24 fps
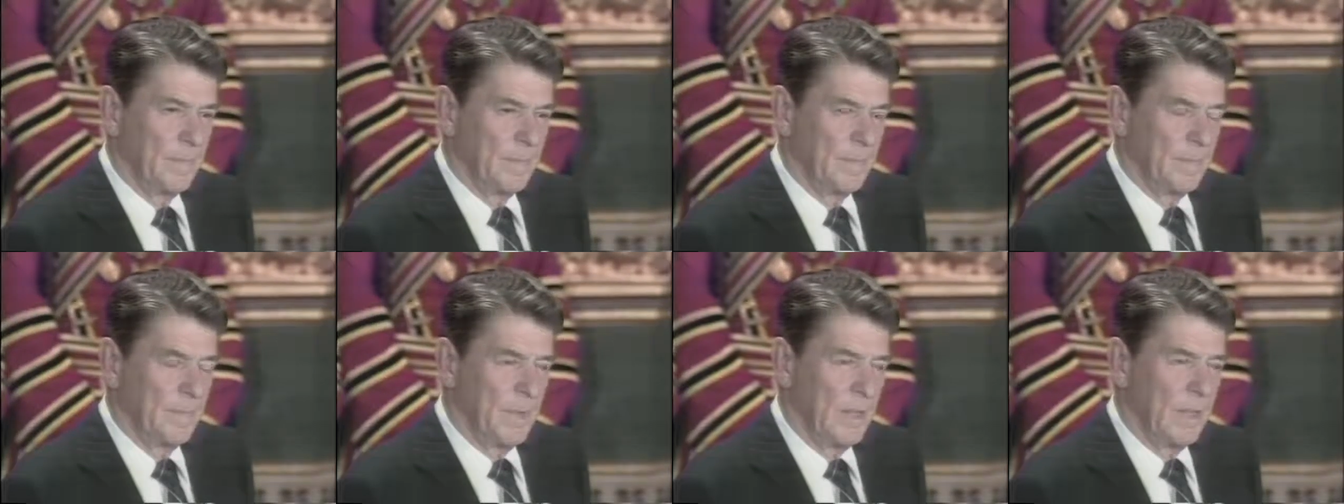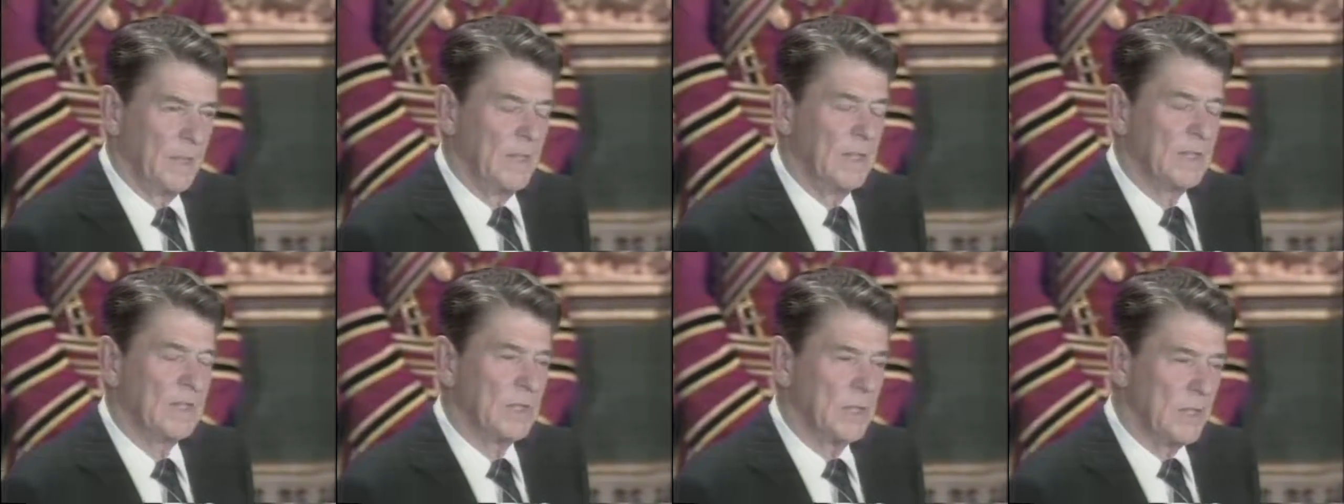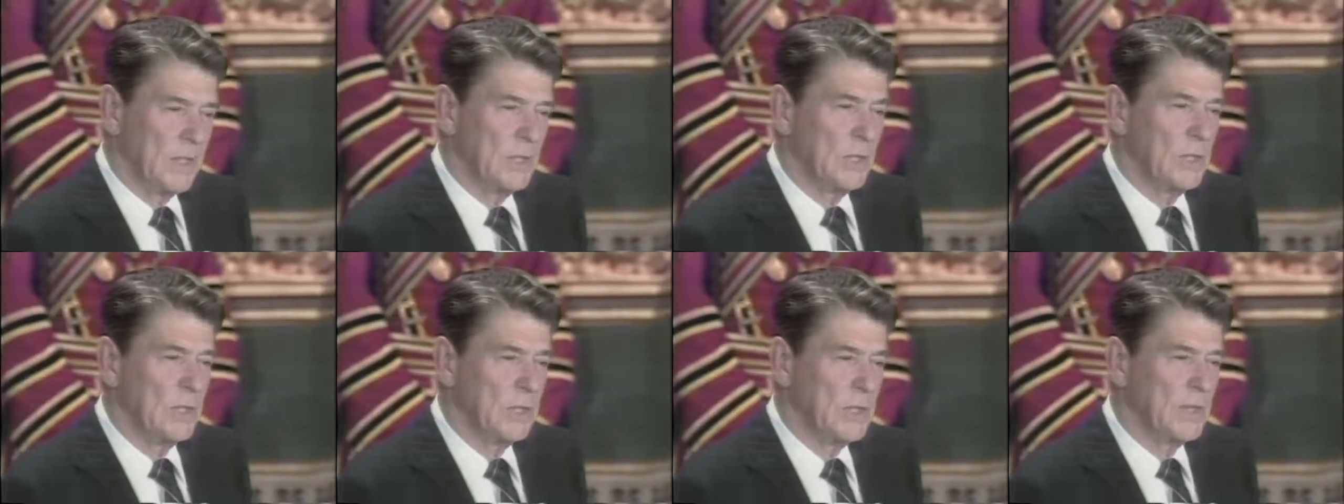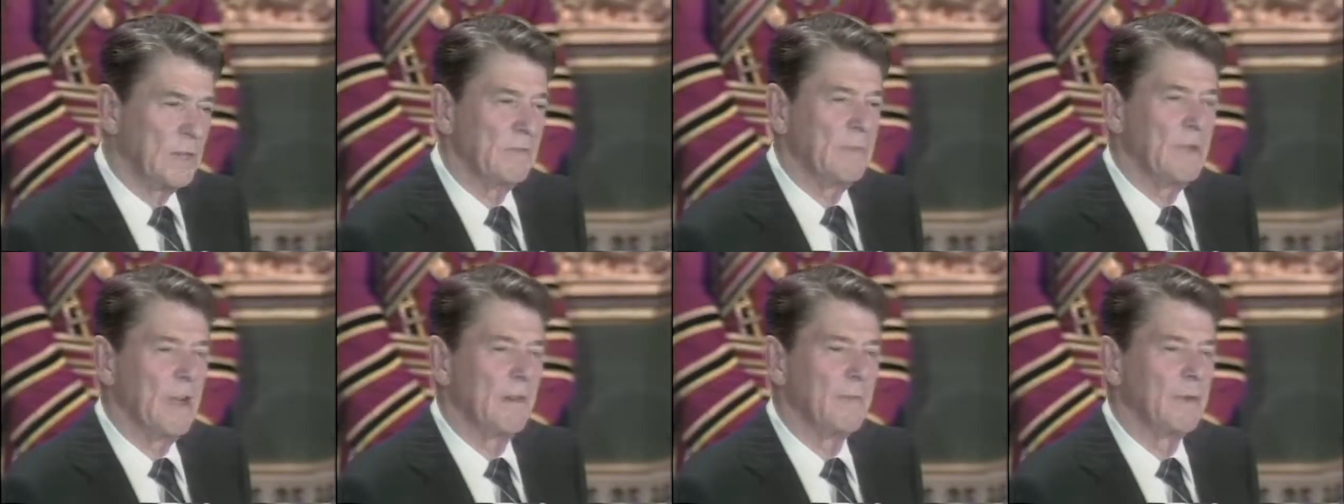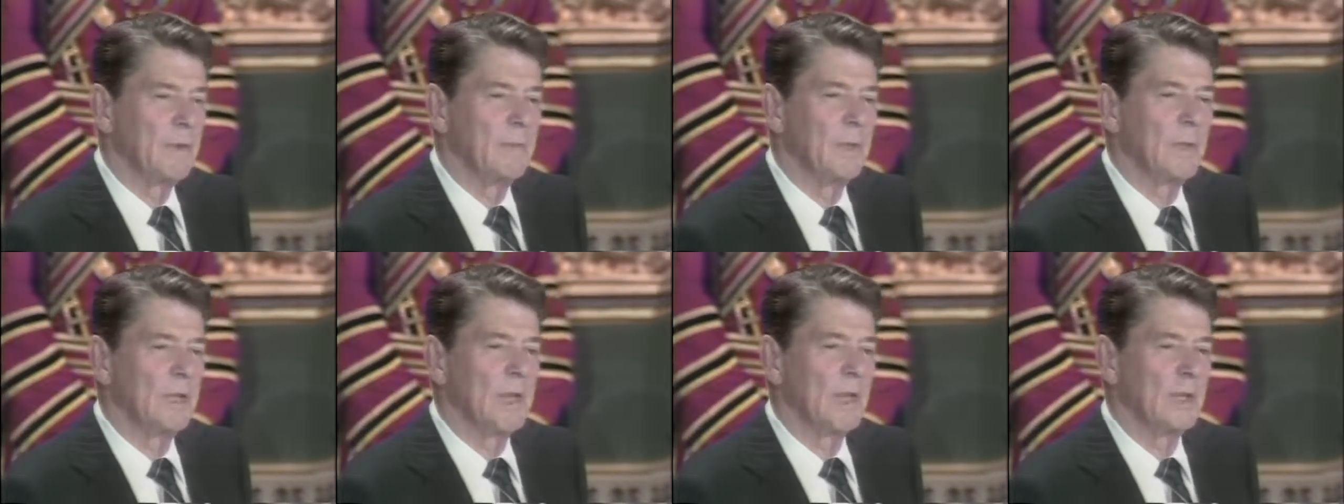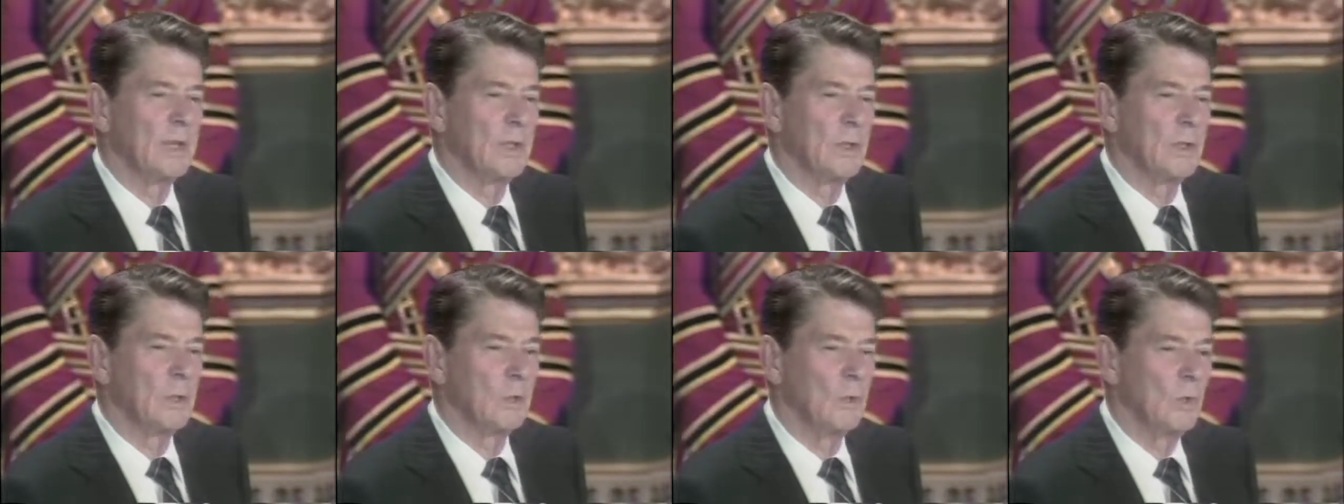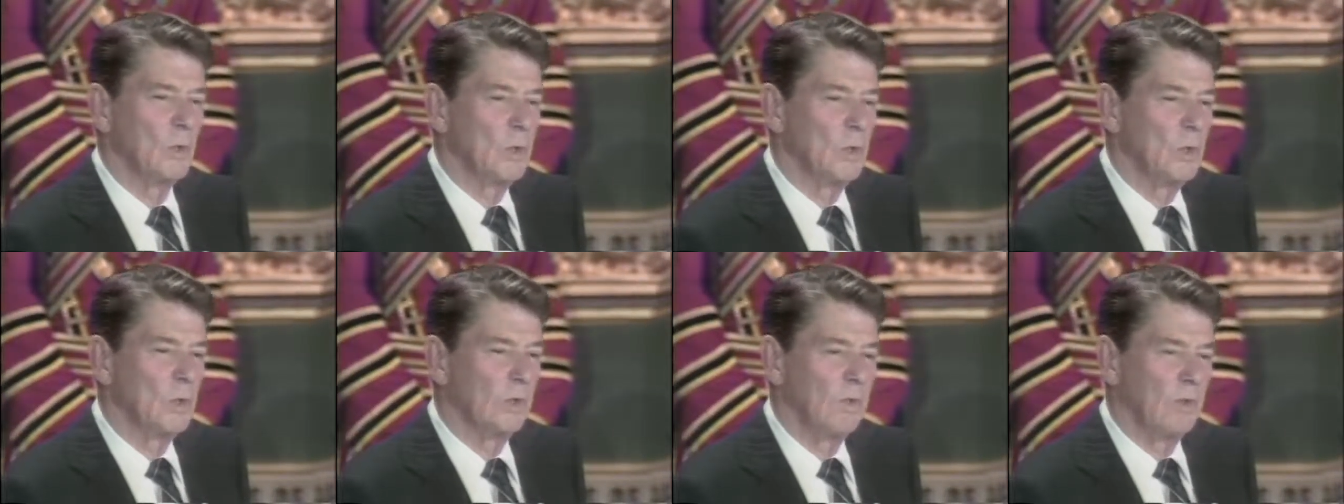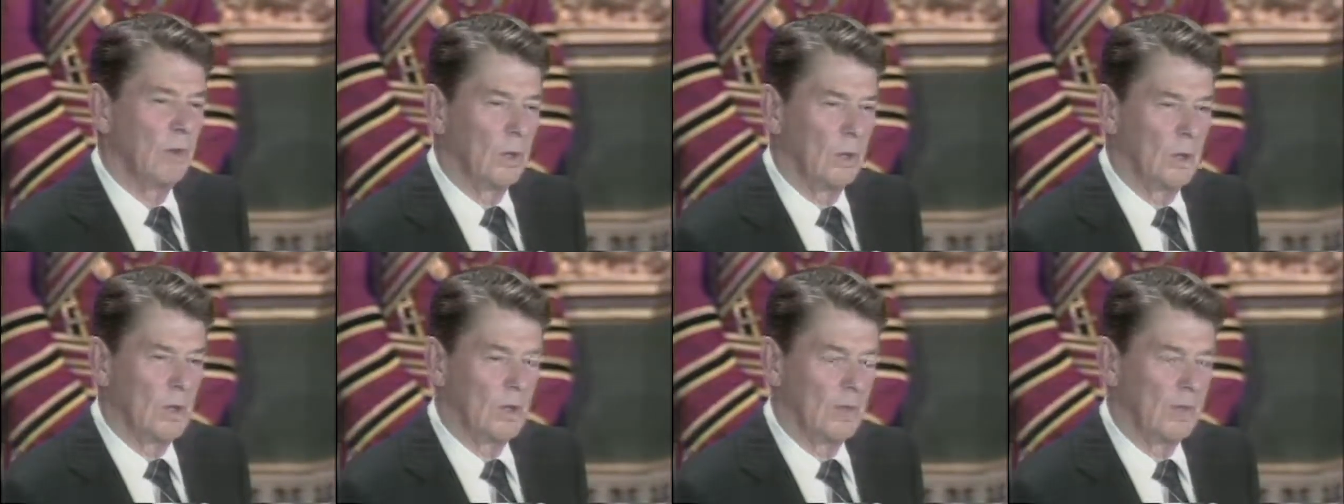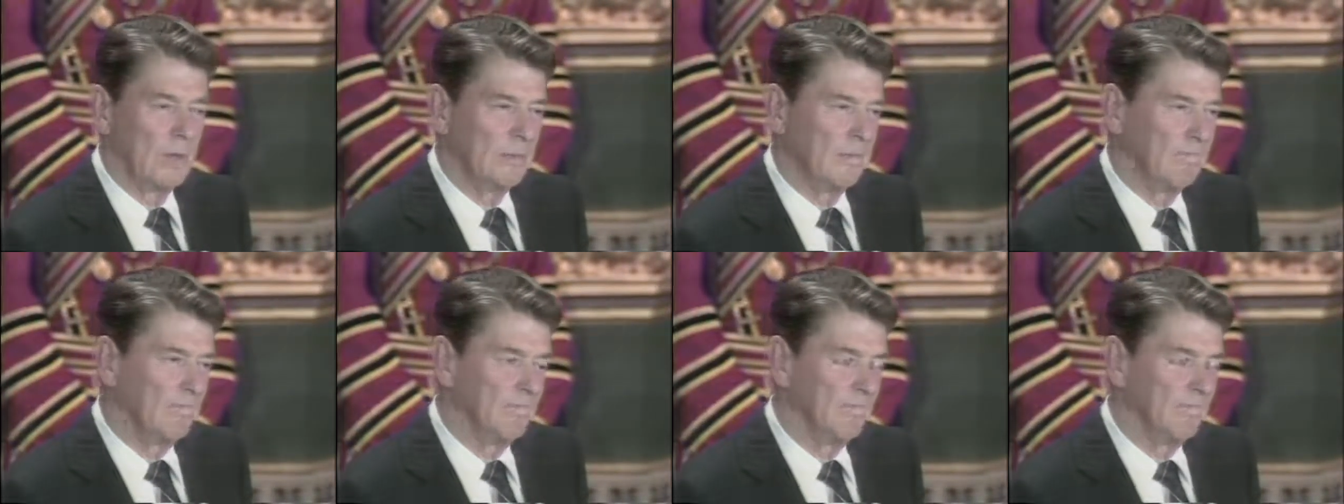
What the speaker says: The decisions of government under the rule of law.